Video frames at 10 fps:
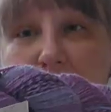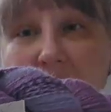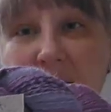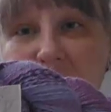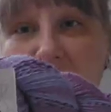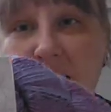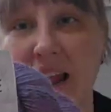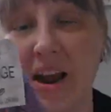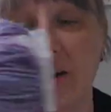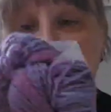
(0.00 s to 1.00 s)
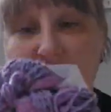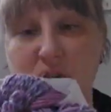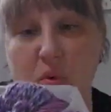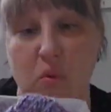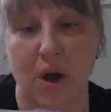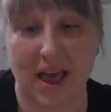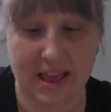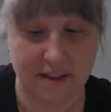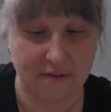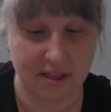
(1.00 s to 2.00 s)
Cascade Heritage
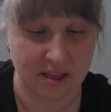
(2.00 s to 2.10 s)
Wave